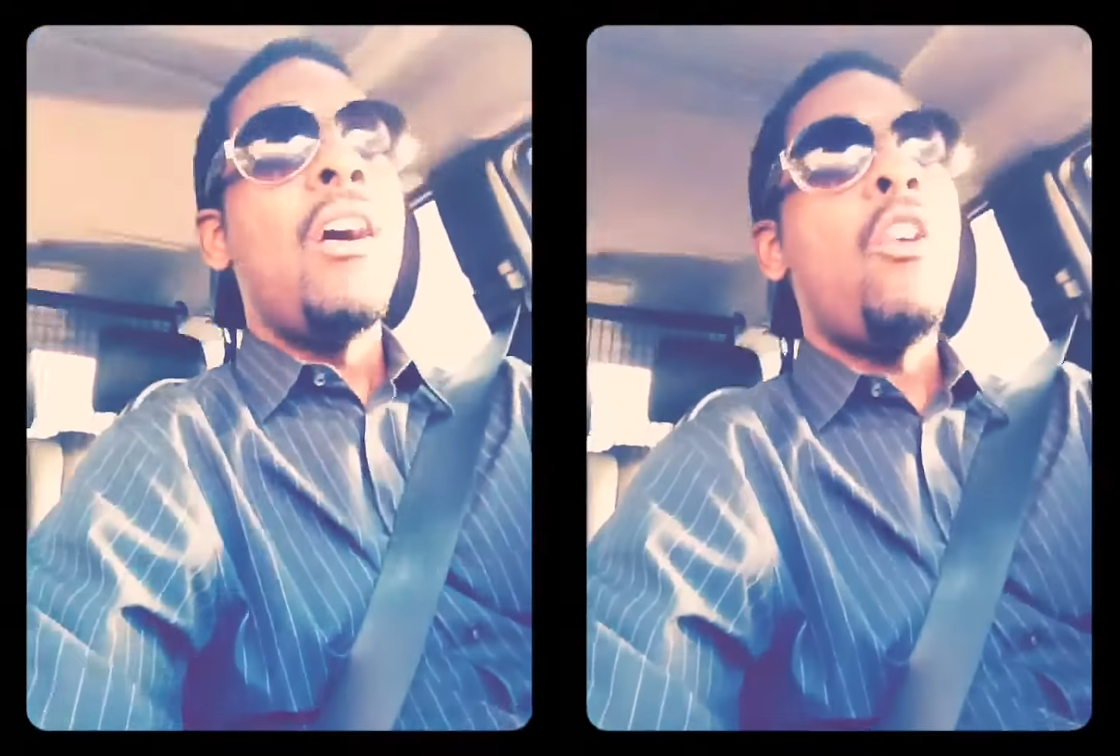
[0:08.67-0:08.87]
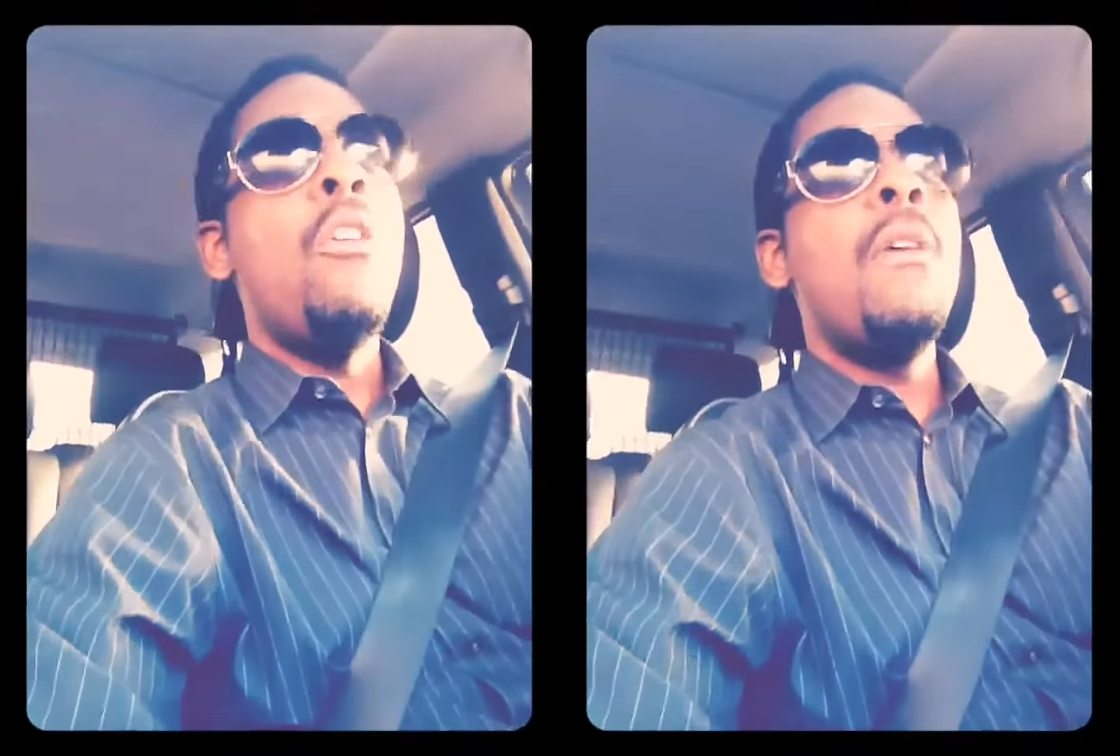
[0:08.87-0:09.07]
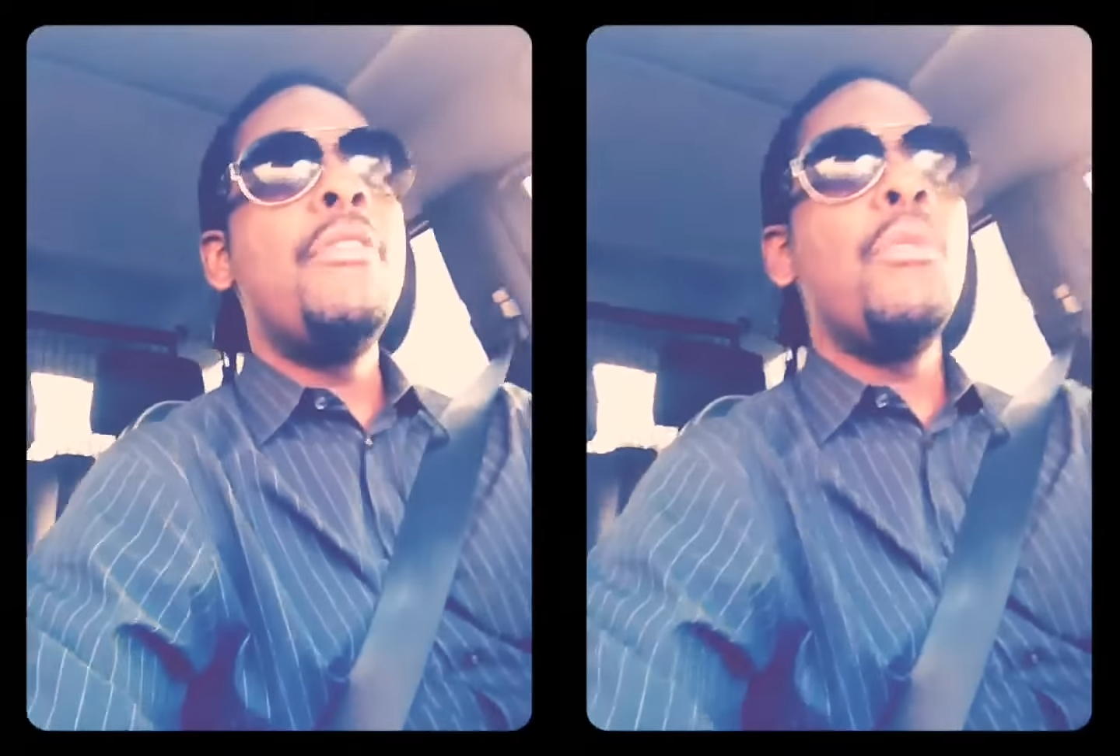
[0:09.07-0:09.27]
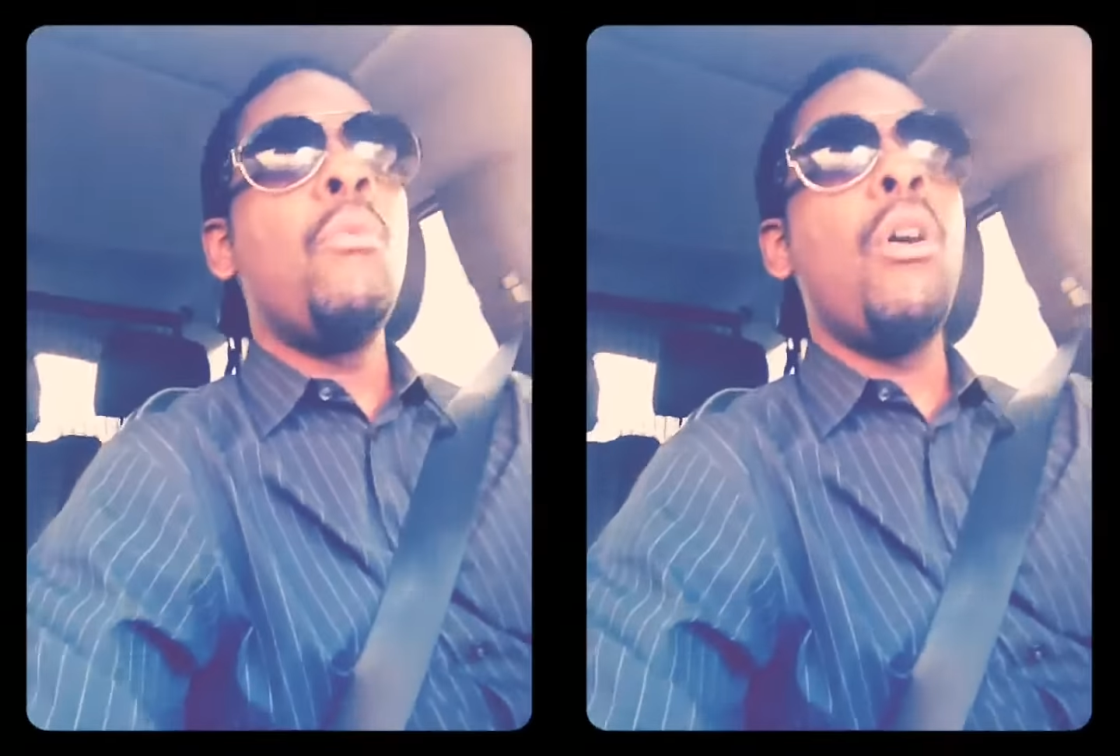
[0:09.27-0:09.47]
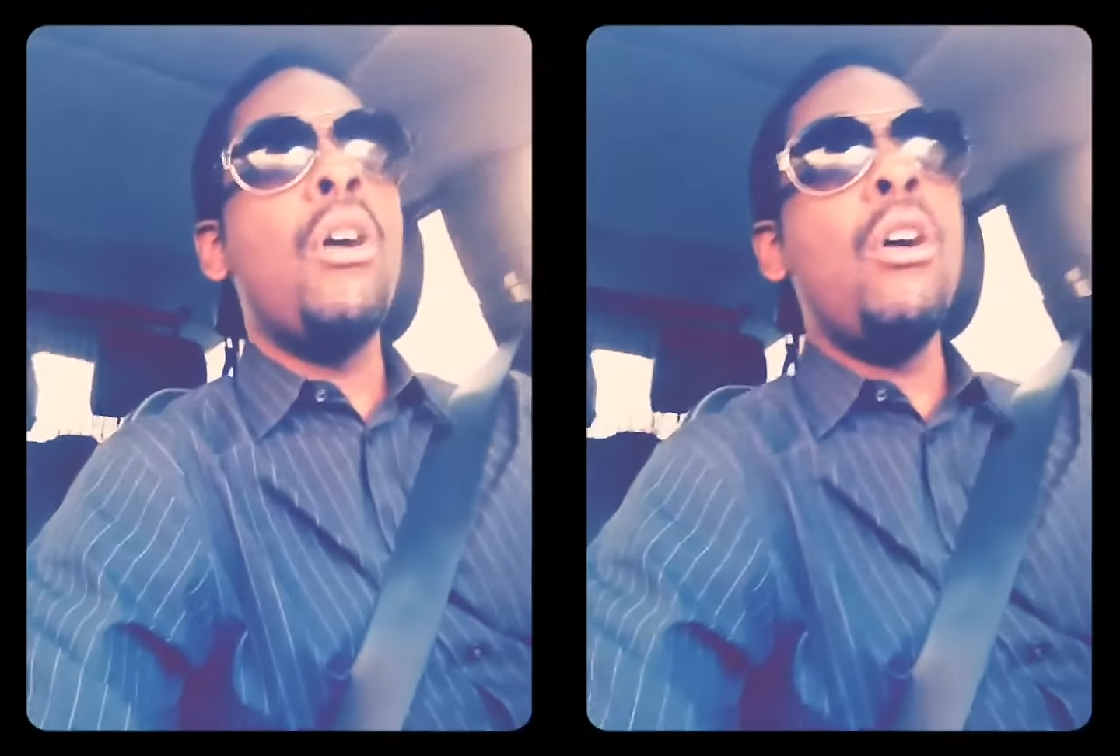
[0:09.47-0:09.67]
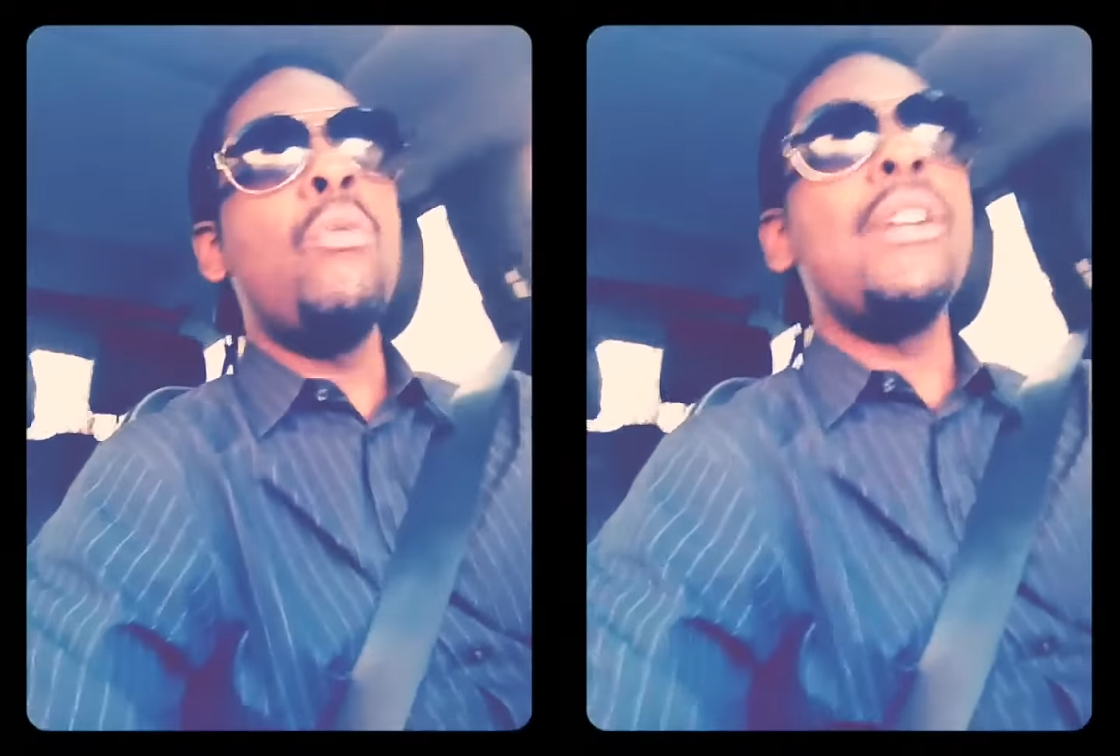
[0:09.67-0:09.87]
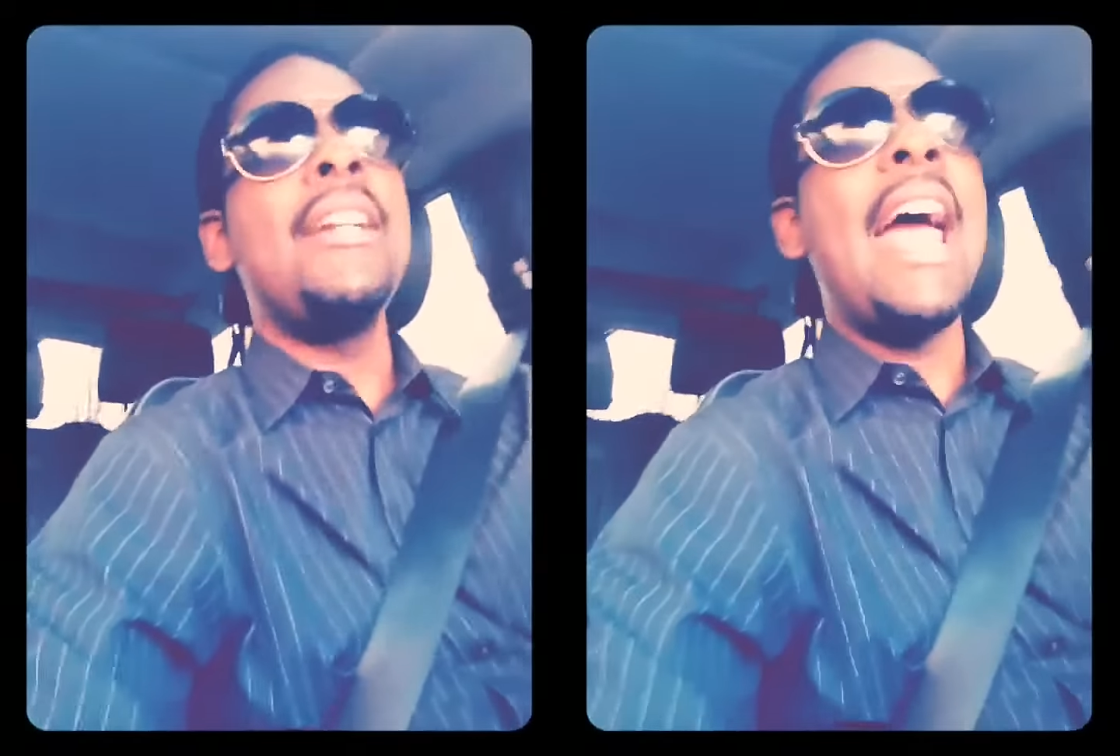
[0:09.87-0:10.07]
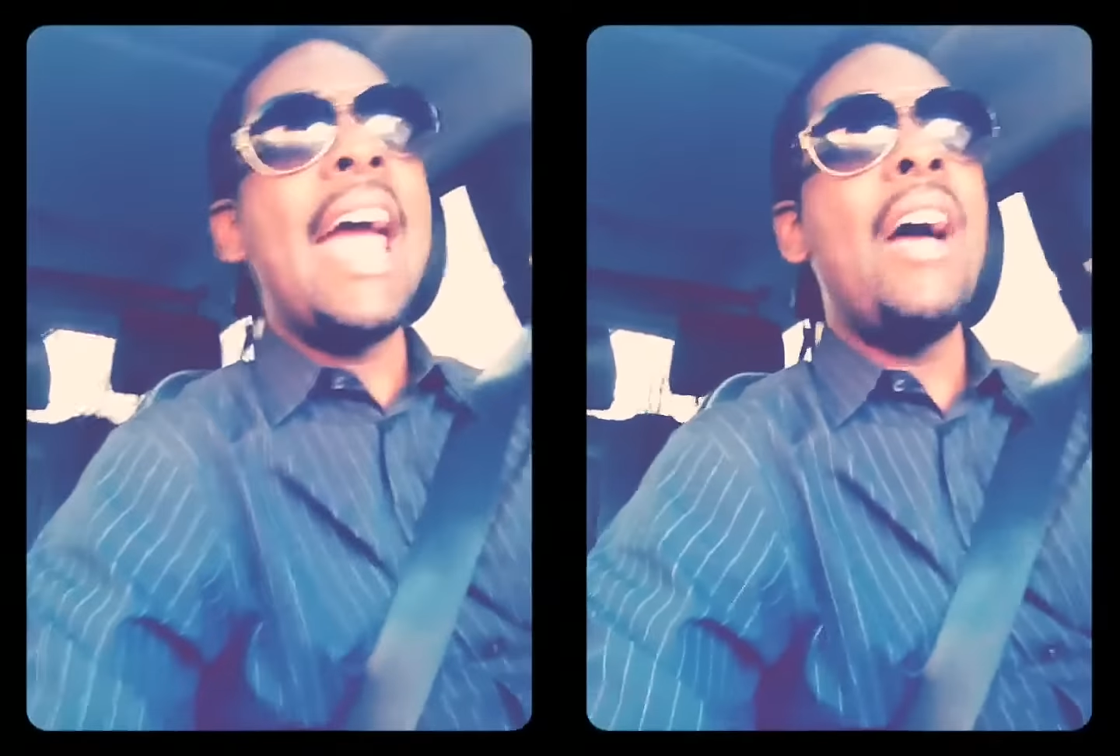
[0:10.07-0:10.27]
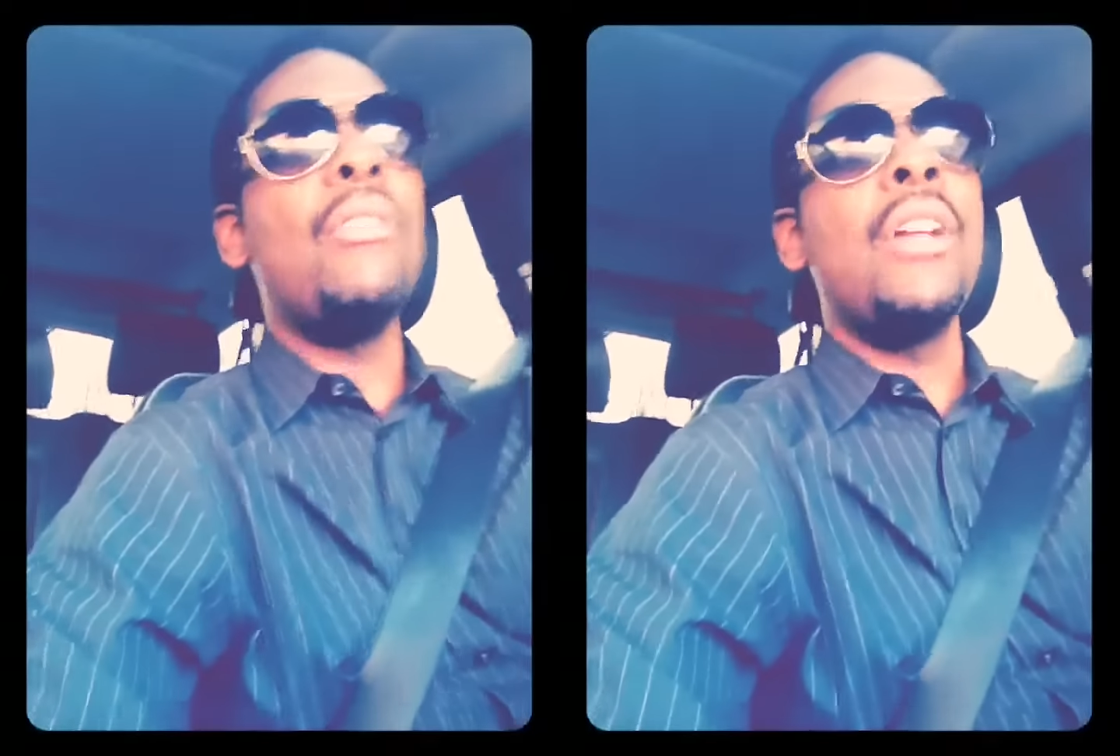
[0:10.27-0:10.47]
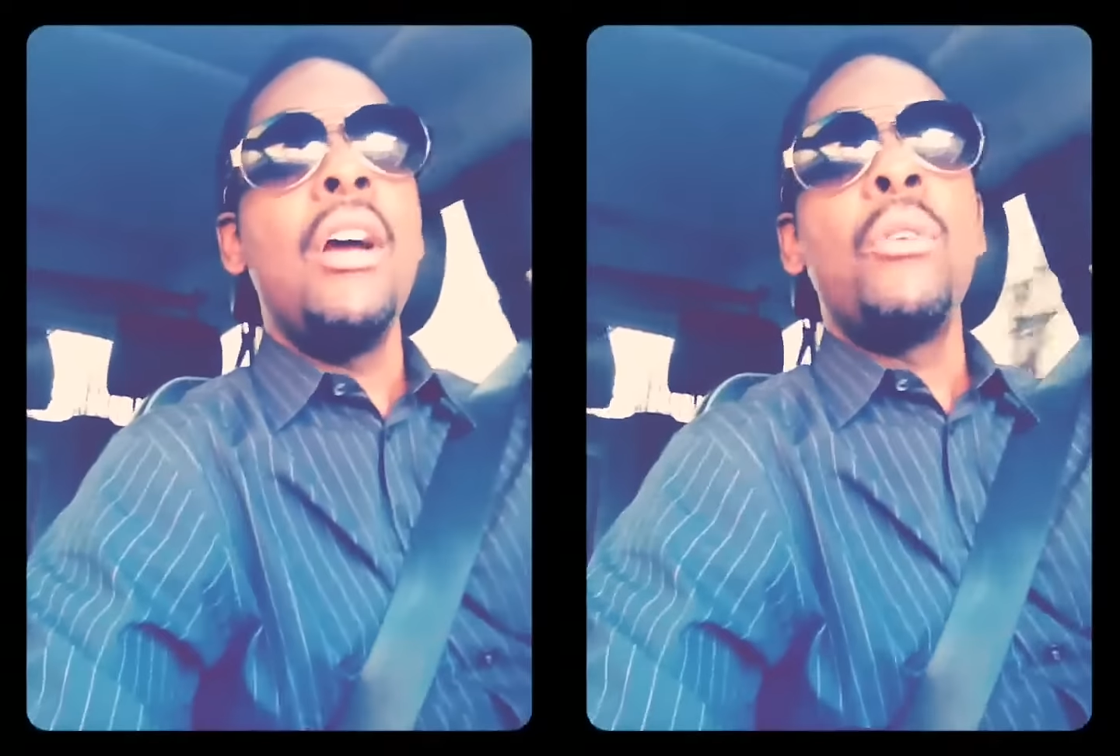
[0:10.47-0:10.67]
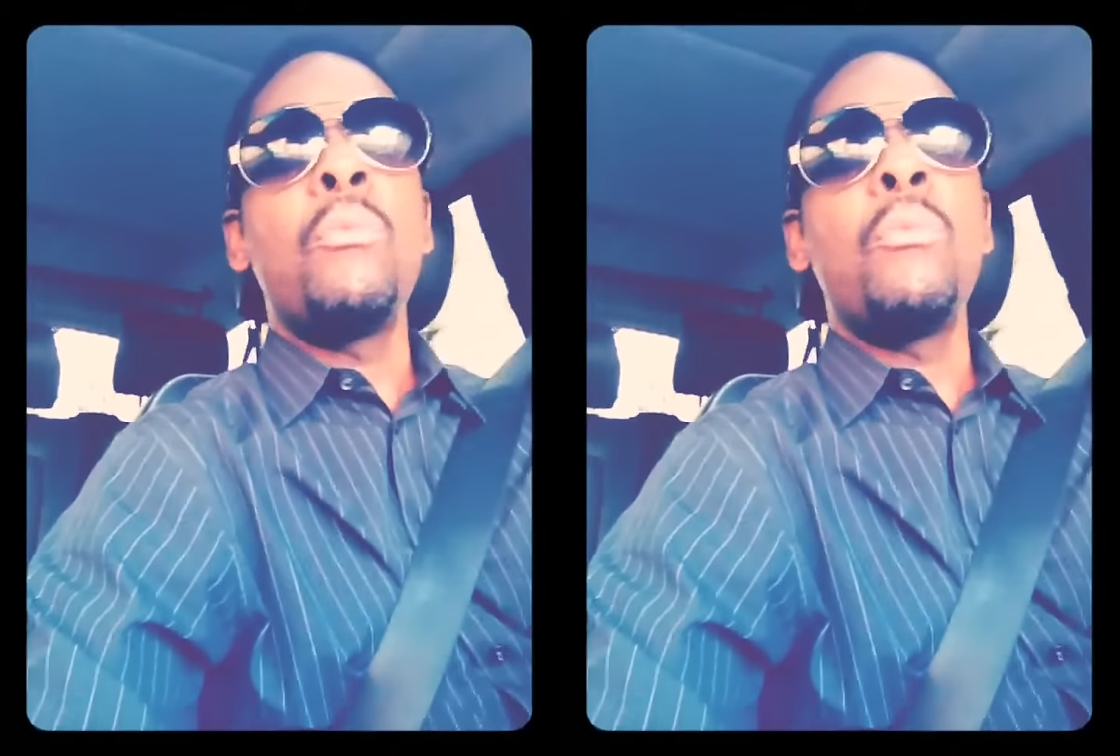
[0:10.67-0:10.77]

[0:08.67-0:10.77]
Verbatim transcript: home of the world renowned